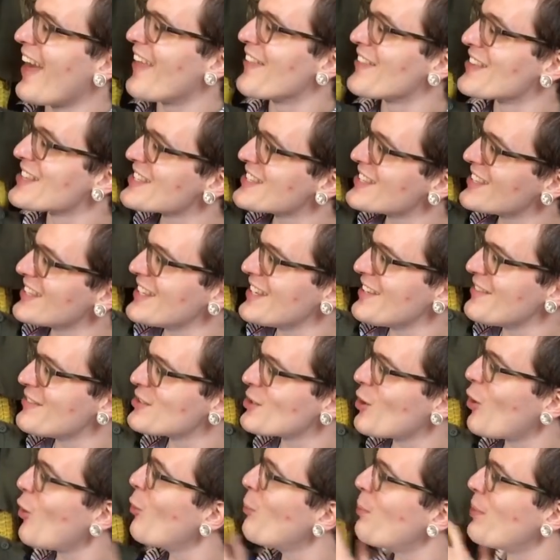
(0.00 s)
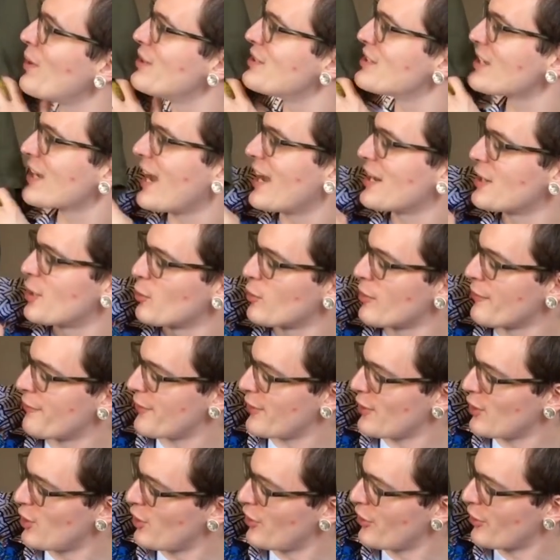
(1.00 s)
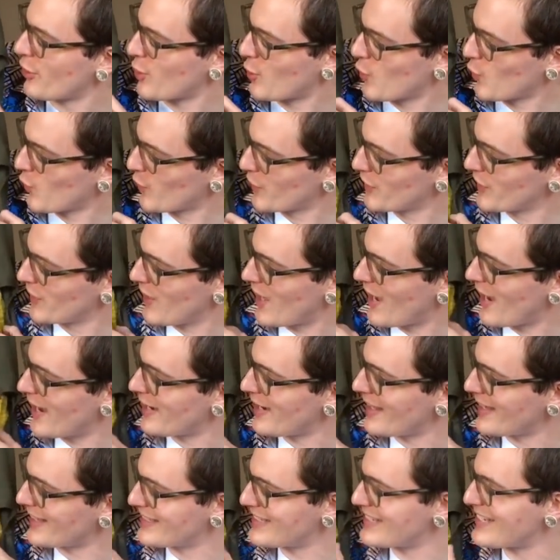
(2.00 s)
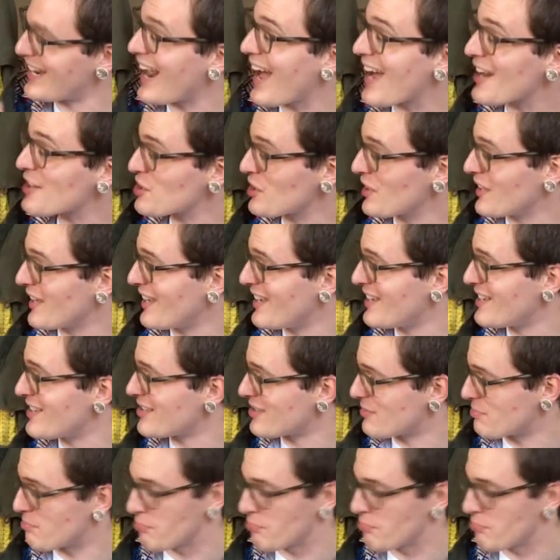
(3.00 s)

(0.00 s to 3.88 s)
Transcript: the sleeves open to kind of reveal the corn lining, and it actually is